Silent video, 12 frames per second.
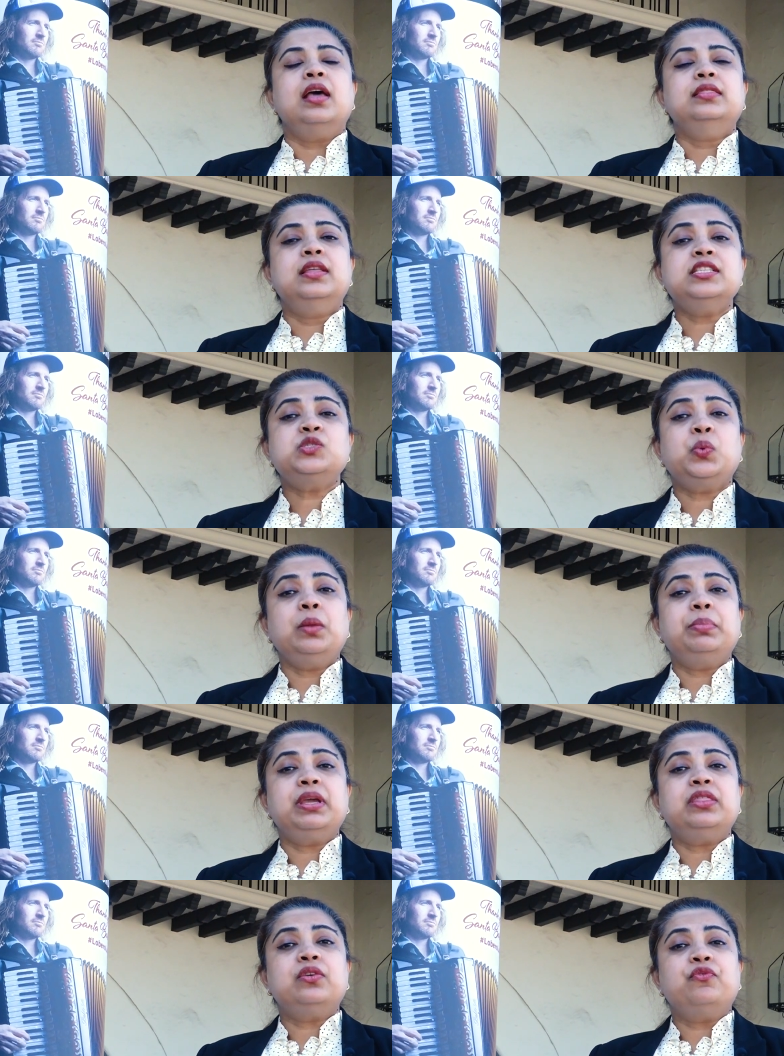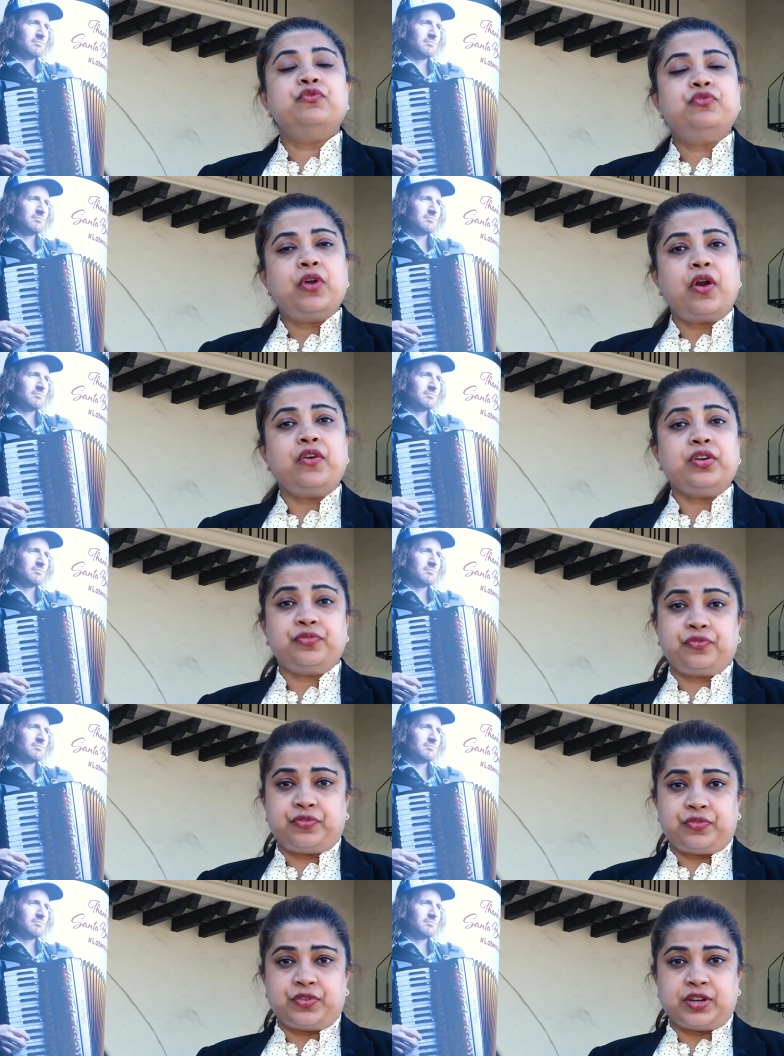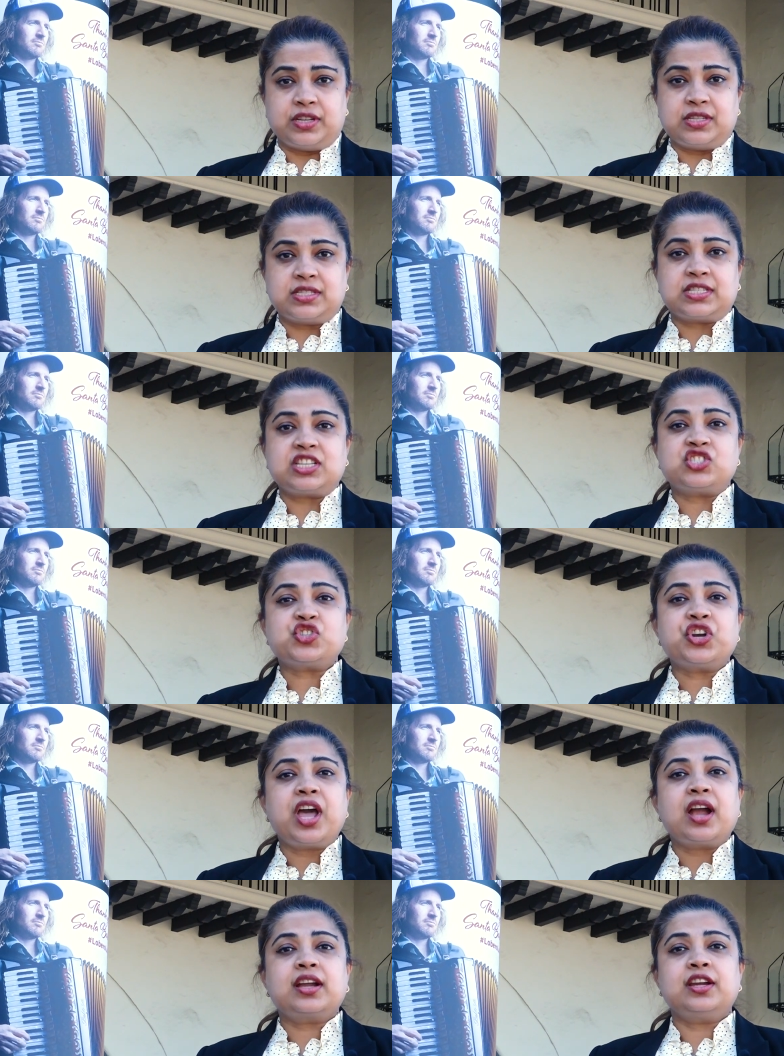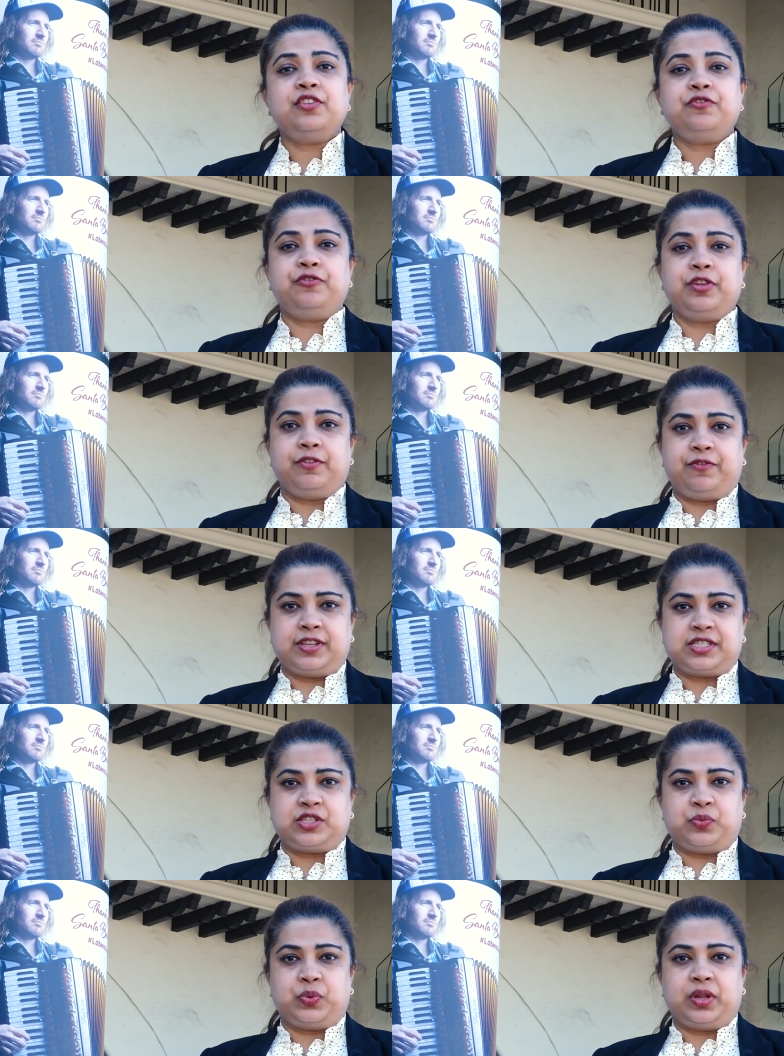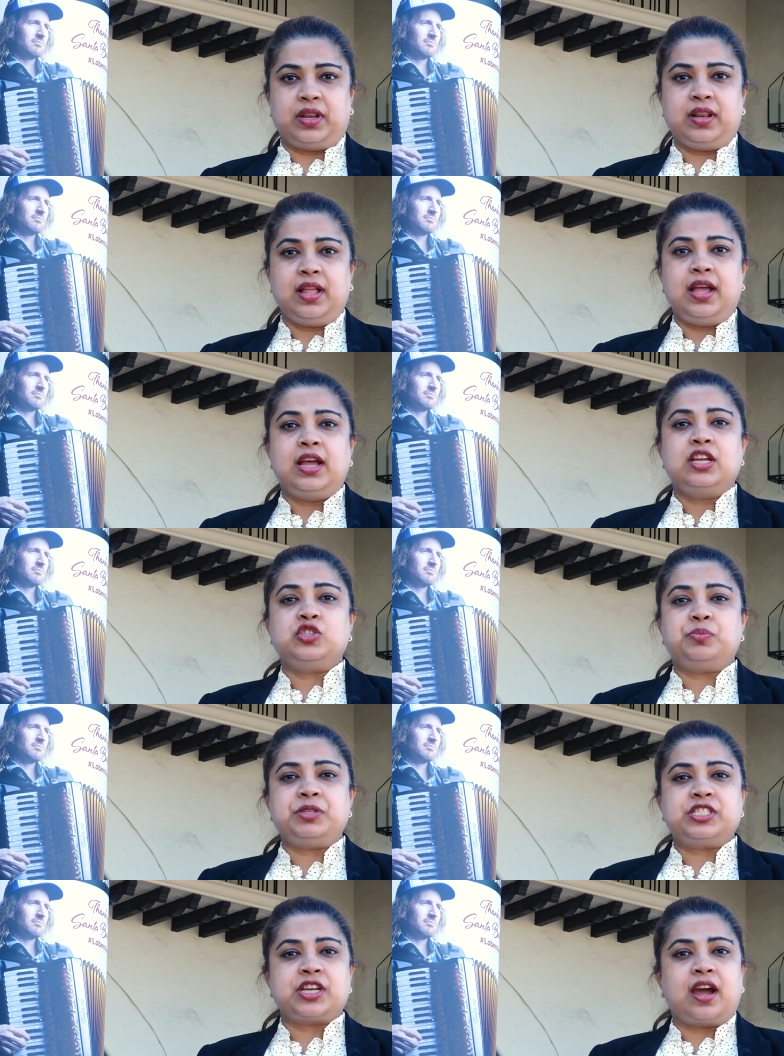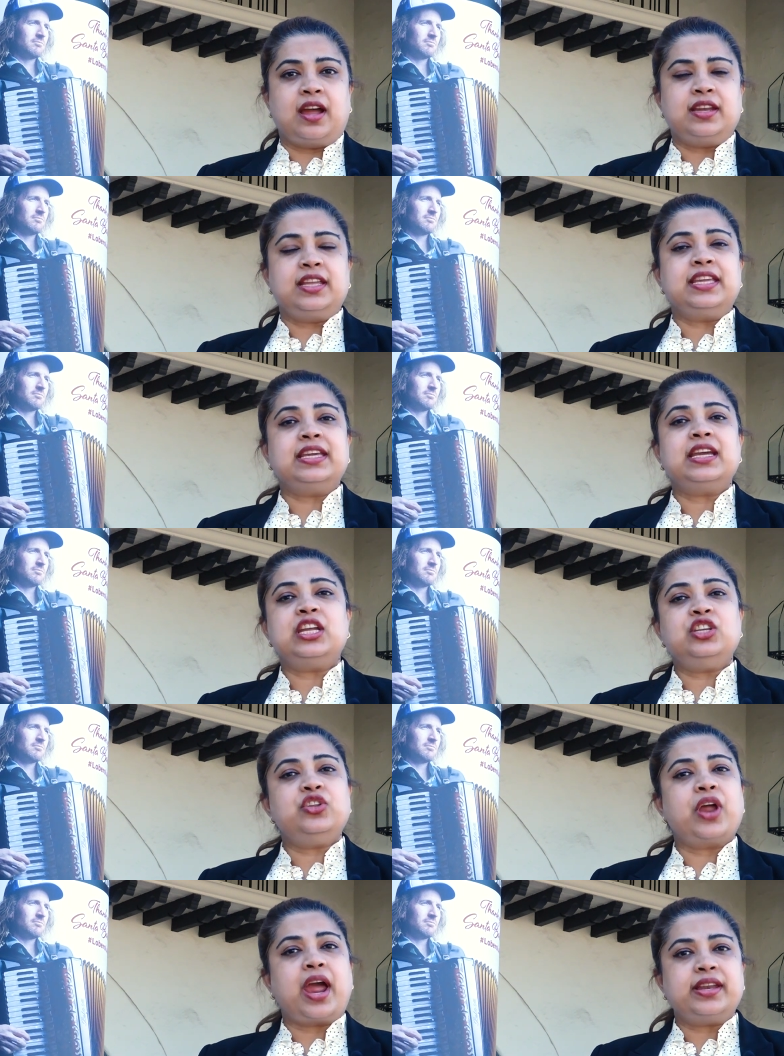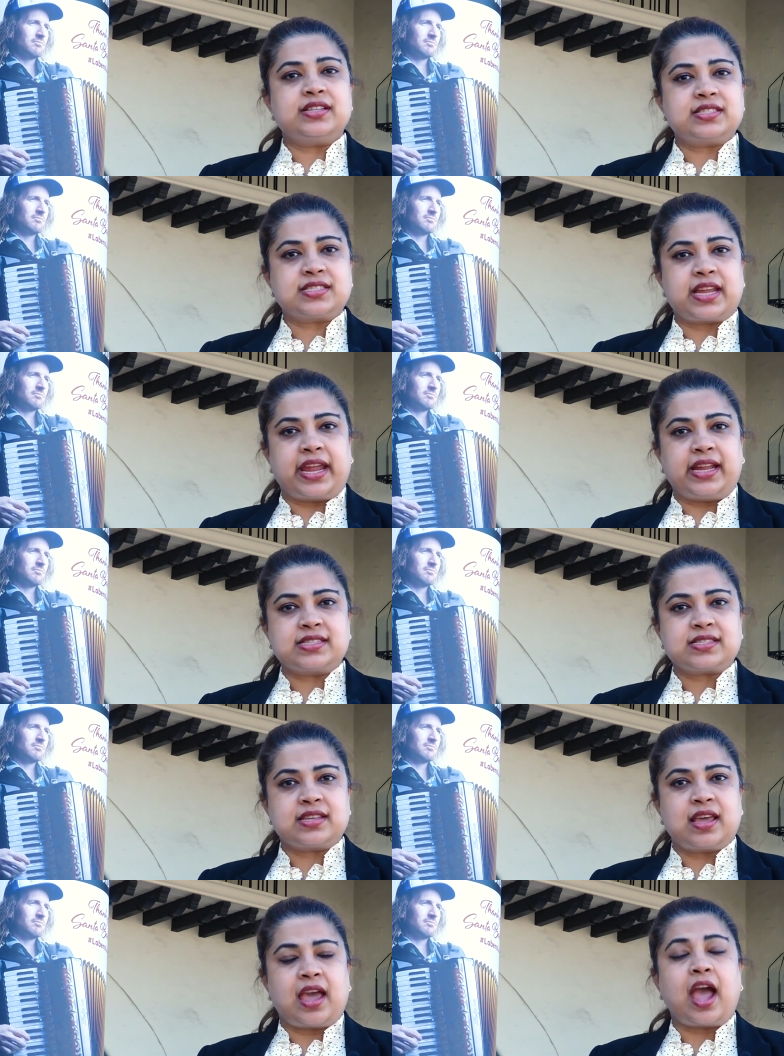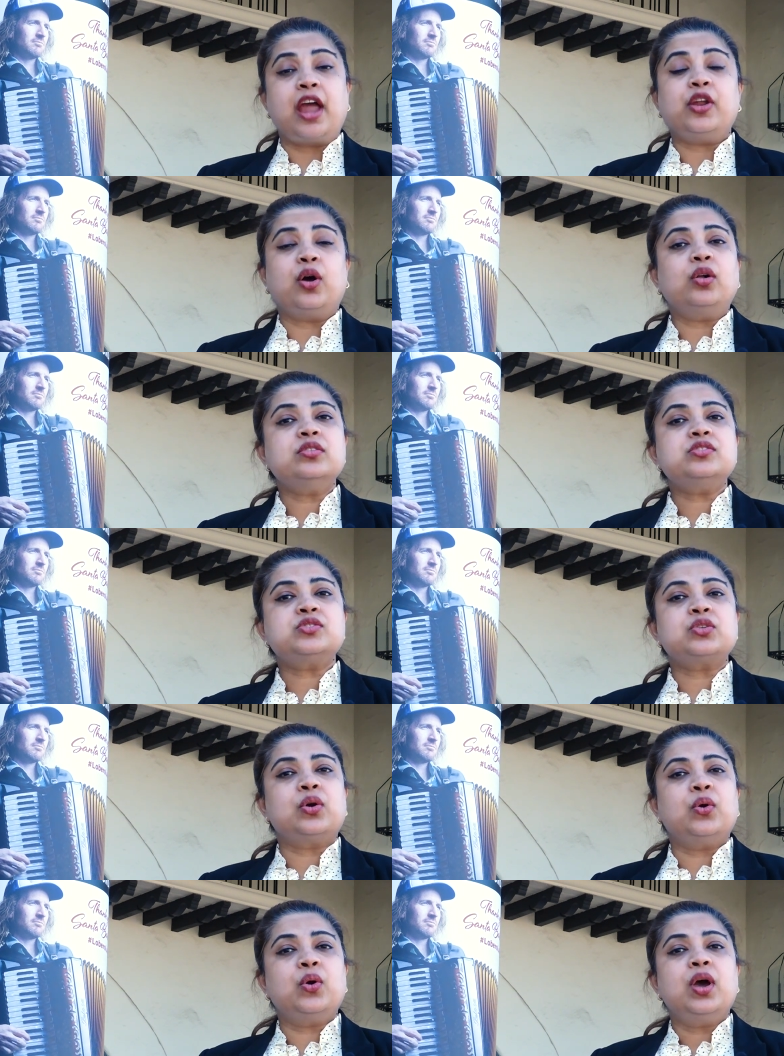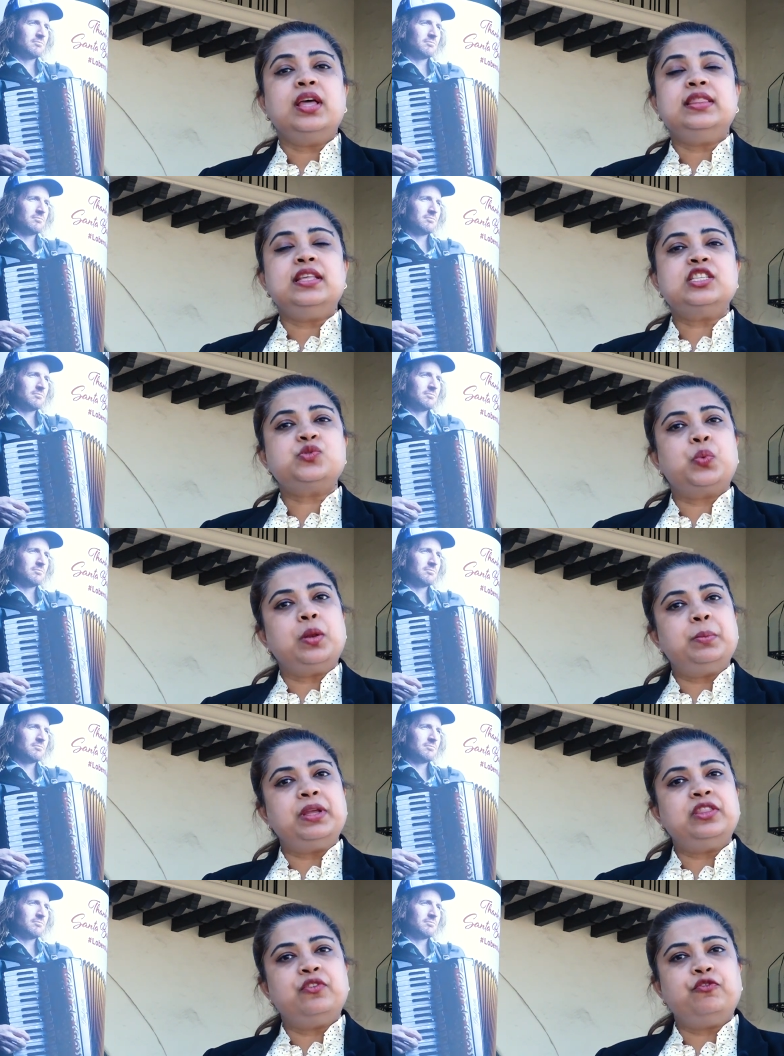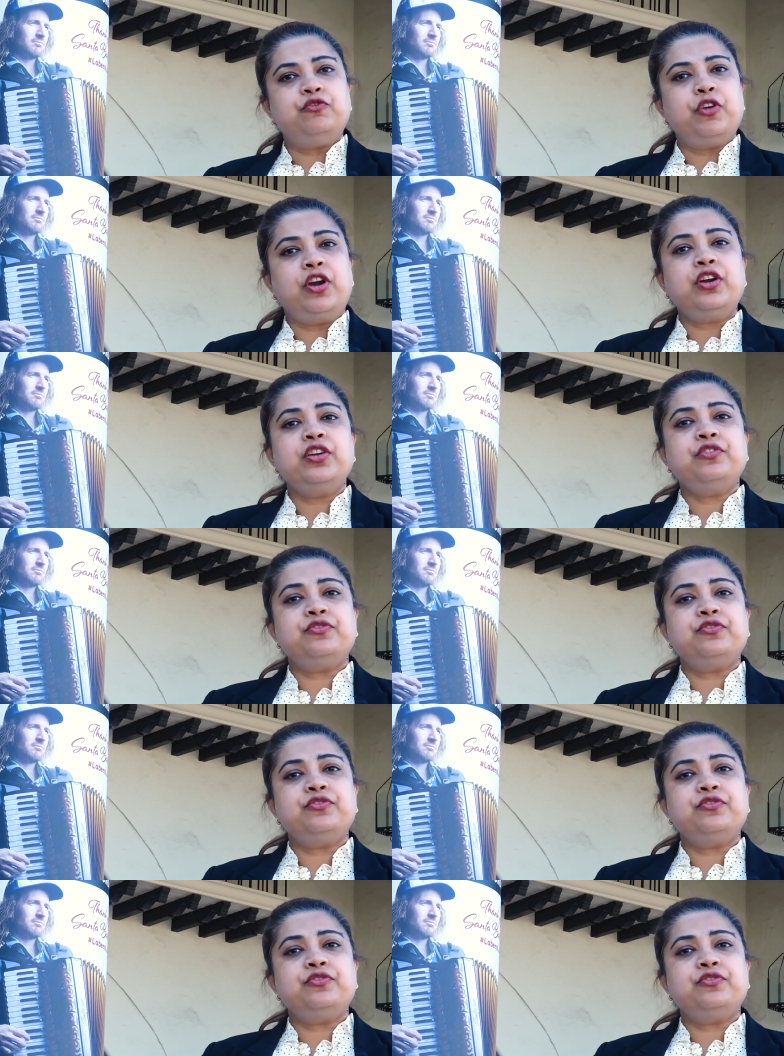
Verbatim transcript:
Speaker 1: This will be the very first Sri Lankan Film Festival to be done here in the United States. And also, this will be the very